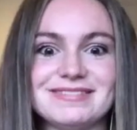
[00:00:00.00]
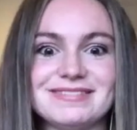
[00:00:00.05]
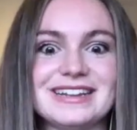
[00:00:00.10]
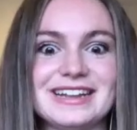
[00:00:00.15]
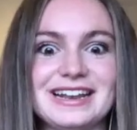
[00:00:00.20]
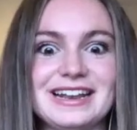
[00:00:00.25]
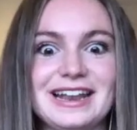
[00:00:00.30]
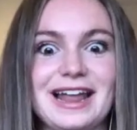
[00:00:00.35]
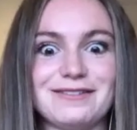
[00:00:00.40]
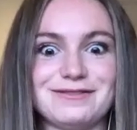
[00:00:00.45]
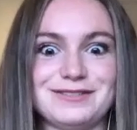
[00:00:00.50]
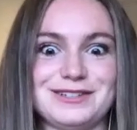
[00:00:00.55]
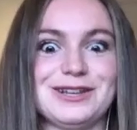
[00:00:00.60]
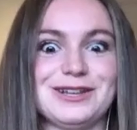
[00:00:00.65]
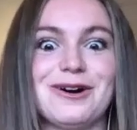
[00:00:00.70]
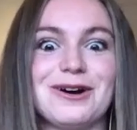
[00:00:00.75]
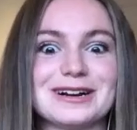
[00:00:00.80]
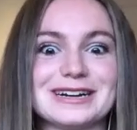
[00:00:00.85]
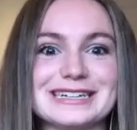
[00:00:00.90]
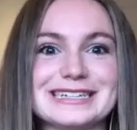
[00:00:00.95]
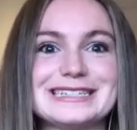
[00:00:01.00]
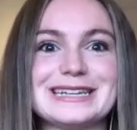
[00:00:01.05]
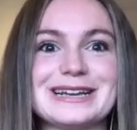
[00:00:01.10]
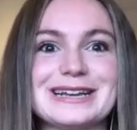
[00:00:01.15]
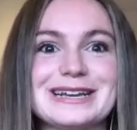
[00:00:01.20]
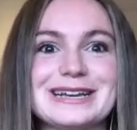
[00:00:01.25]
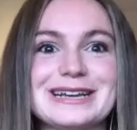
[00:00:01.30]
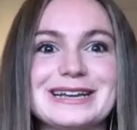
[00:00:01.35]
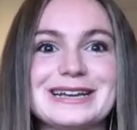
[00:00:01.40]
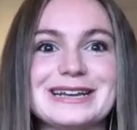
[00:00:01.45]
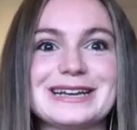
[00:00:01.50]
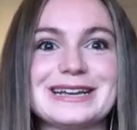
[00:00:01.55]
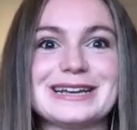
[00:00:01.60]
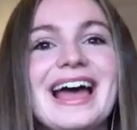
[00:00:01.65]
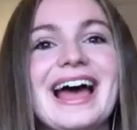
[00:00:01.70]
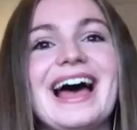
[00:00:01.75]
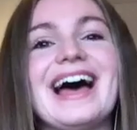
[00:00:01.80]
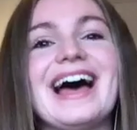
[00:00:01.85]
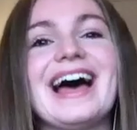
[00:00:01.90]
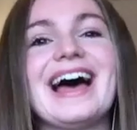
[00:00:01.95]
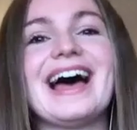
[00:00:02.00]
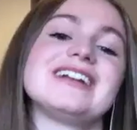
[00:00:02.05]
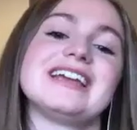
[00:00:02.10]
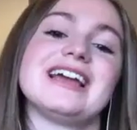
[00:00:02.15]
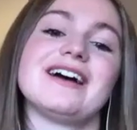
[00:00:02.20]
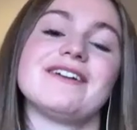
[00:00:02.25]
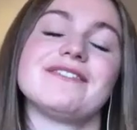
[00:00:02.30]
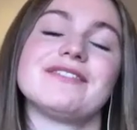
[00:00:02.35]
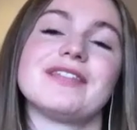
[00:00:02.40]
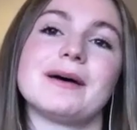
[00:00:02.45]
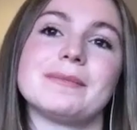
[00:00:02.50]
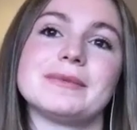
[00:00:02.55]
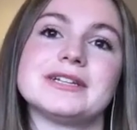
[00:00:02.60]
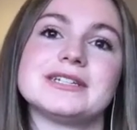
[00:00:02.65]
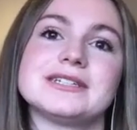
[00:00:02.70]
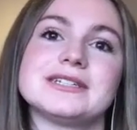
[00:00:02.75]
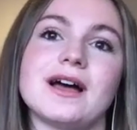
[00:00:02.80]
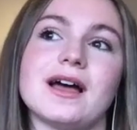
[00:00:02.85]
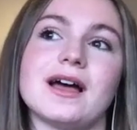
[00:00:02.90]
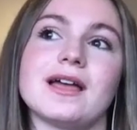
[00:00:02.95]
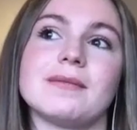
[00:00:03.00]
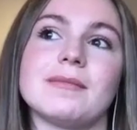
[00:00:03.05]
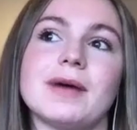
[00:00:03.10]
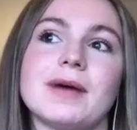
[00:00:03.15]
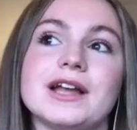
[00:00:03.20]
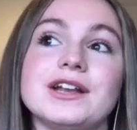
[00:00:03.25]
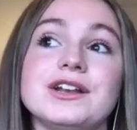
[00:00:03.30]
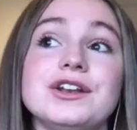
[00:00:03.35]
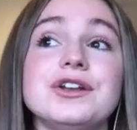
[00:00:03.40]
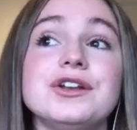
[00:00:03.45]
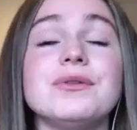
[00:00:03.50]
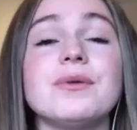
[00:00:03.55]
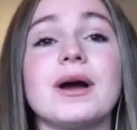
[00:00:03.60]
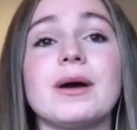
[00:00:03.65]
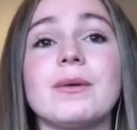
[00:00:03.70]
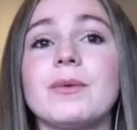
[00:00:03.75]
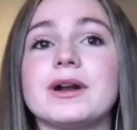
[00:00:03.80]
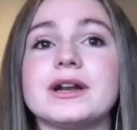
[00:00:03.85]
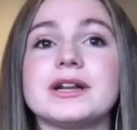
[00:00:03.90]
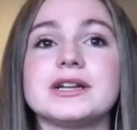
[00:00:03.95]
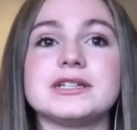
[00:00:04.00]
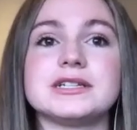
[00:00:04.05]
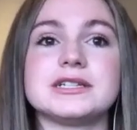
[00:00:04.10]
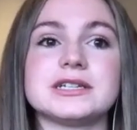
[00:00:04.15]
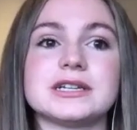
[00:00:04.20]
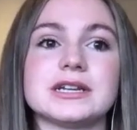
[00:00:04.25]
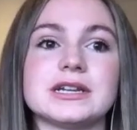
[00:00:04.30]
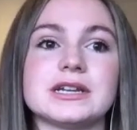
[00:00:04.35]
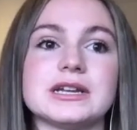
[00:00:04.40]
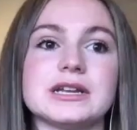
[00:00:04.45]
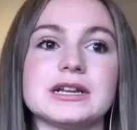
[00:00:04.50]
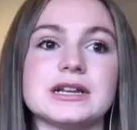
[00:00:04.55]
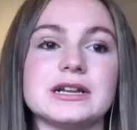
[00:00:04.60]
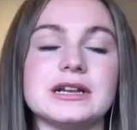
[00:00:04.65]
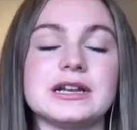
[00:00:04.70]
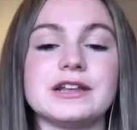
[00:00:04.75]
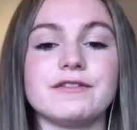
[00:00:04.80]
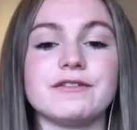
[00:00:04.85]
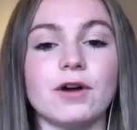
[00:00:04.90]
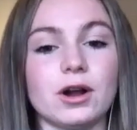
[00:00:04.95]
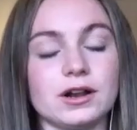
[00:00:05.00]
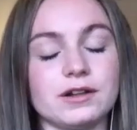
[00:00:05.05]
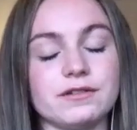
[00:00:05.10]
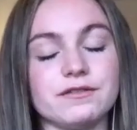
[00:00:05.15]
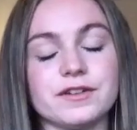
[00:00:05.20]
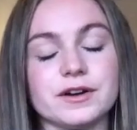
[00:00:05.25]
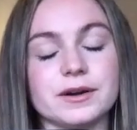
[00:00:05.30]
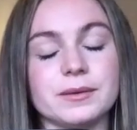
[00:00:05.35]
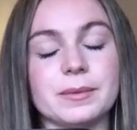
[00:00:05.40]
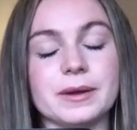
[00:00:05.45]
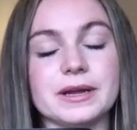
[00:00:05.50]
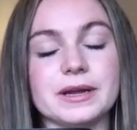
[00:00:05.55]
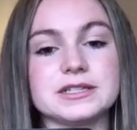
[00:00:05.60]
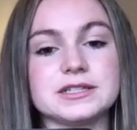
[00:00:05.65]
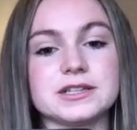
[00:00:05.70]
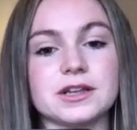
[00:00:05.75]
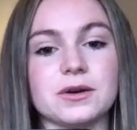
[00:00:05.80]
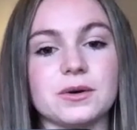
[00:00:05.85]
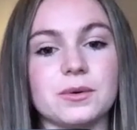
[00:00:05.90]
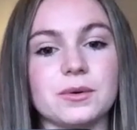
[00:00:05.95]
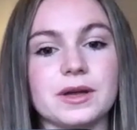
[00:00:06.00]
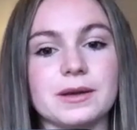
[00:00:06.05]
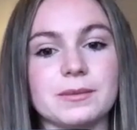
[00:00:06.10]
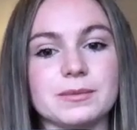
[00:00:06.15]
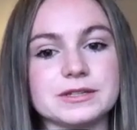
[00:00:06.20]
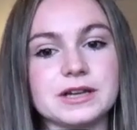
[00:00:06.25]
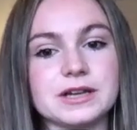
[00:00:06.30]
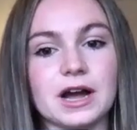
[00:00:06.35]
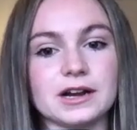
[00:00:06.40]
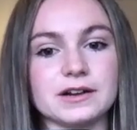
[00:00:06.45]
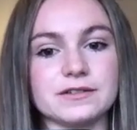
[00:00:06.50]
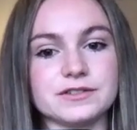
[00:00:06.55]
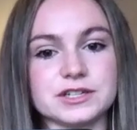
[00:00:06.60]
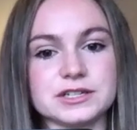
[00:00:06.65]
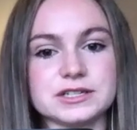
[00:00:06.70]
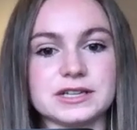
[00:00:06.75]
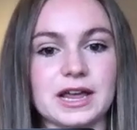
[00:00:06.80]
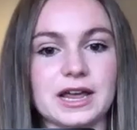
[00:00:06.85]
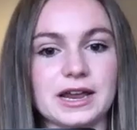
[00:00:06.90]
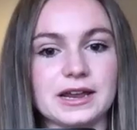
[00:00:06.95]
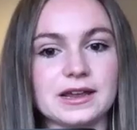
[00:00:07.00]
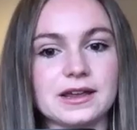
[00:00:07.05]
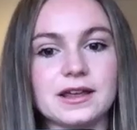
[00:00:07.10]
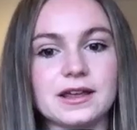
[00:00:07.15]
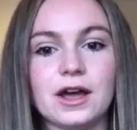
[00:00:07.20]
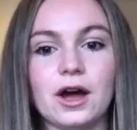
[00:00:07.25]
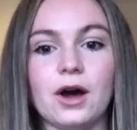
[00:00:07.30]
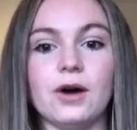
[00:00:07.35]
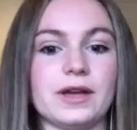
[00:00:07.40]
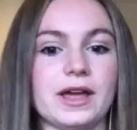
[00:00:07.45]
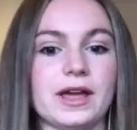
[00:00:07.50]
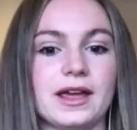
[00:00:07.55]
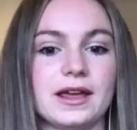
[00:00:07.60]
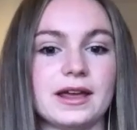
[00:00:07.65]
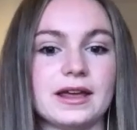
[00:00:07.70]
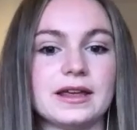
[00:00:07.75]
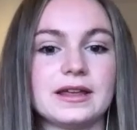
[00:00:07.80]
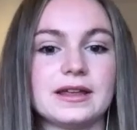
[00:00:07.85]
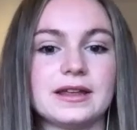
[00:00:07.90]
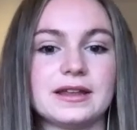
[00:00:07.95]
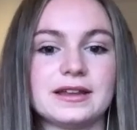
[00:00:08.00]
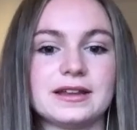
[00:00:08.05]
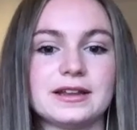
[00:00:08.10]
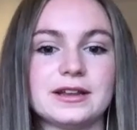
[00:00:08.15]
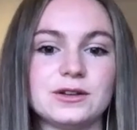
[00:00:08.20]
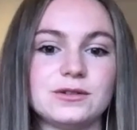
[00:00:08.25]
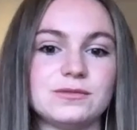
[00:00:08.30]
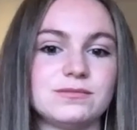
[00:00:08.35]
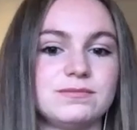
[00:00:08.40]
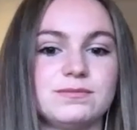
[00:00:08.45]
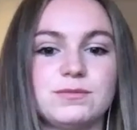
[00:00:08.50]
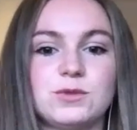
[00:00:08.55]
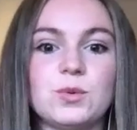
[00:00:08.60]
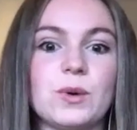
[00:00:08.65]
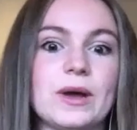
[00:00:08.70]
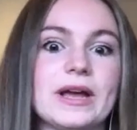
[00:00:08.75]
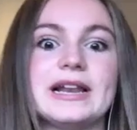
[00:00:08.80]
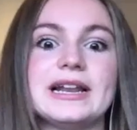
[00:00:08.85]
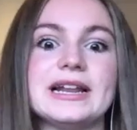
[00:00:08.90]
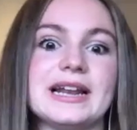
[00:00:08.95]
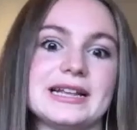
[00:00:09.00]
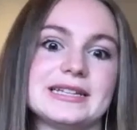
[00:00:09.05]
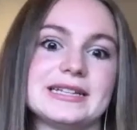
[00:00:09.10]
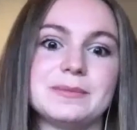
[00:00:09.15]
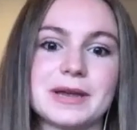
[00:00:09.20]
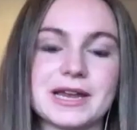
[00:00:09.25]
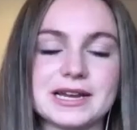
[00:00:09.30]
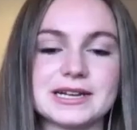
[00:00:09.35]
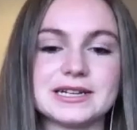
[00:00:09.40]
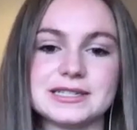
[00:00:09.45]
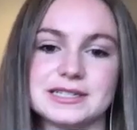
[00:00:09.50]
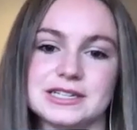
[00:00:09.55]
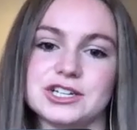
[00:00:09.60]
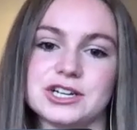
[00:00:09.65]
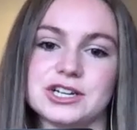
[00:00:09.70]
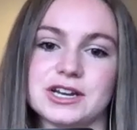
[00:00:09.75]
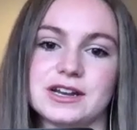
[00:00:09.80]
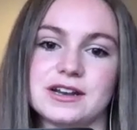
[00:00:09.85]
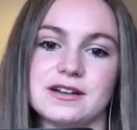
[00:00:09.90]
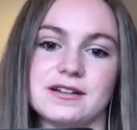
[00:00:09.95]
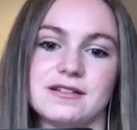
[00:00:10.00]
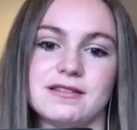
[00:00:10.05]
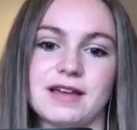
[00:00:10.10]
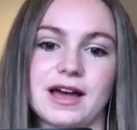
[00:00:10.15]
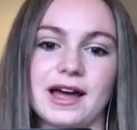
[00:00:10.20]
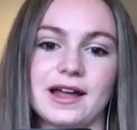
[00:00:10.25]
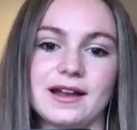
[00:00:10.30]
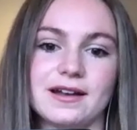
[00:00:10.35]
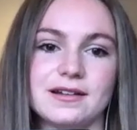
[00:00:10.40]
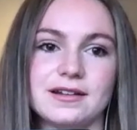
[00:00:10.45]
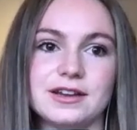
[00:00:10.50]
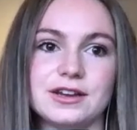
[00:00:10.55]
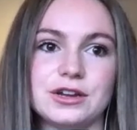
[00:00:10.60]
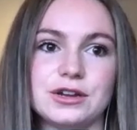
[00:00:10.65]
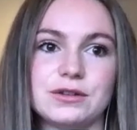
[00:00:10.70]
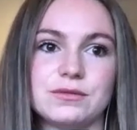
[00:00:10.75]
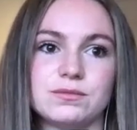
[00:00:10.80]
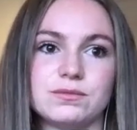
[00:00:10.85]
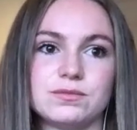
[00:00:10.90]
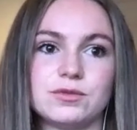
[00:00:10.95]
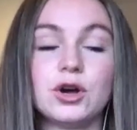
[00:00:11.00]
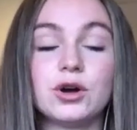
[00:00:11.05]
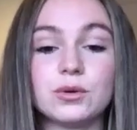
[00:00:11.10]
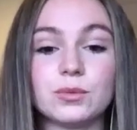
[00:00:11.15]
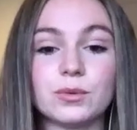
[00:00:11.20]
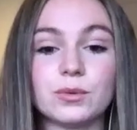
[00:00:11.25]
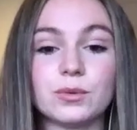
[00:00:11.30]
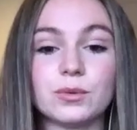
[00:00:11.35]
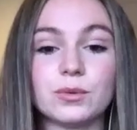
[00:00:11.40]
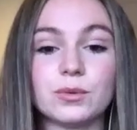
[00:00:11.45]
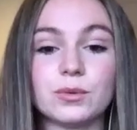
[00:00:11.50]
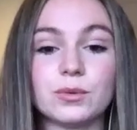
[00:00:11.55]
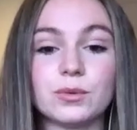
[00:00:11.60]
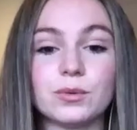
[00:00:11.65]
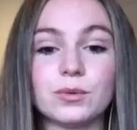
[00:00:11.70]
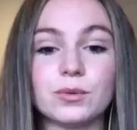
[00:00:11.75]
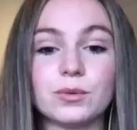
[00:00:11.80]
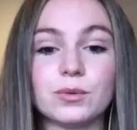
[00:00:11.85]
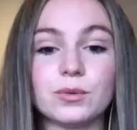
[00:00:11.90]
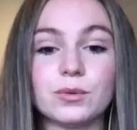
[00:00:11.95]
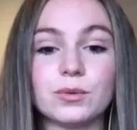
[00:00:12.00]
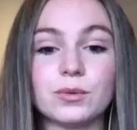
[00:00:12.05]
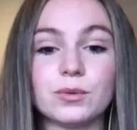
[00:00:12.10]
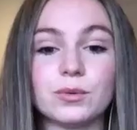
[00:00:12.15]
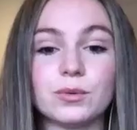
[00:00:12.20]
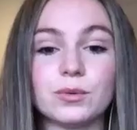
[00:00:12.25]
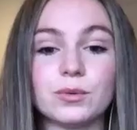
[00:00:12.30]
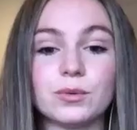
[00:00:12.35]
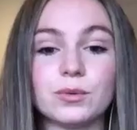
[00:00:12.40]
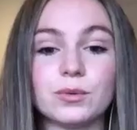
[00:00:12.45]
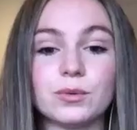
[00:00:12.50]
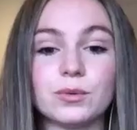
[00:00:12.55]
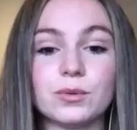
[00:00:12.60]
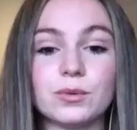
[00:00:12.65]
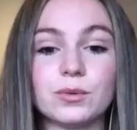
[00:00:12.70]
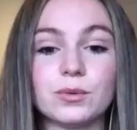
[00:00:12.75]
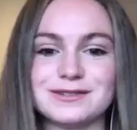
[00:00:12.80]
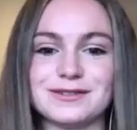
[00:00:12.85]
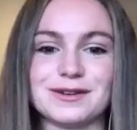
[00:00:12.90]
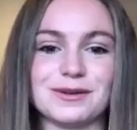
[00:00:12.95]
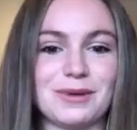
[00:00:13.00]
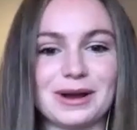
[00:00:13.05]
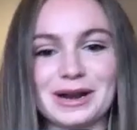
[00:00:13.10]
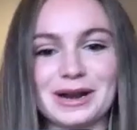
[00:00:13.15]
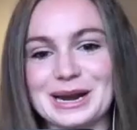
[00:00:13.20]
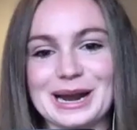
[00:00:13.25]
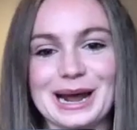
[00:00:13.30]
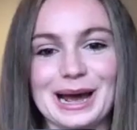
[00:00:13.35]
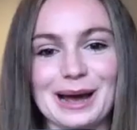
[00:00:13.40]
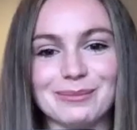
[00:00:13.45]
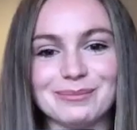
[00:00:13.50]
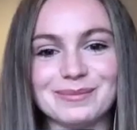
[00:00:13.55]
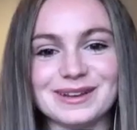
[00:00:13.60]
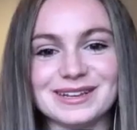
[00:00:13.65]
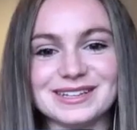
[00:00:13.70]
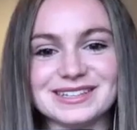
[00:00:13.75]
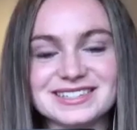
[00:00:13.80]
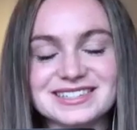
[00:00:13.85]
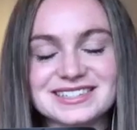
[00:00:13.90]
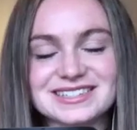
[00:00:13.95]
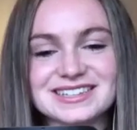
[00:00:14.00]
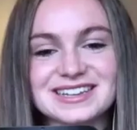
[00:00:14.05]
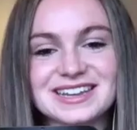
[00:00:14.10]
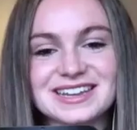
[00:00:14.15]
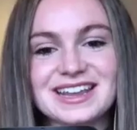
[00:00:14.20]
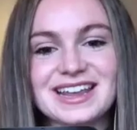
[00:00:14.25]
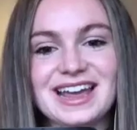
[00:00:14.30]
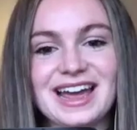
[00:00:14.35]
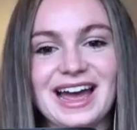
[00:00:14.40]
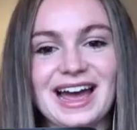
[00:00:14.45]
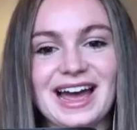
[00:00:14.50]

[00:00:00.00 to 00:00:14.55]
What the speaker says: Life is hard. So I didn't really have that much time. I knew I wanted to leave Ireland for a bit. So it was kind of just like, okay, quickly, let's make a decision that could work out, and I'll deal with the rest of it when it happens.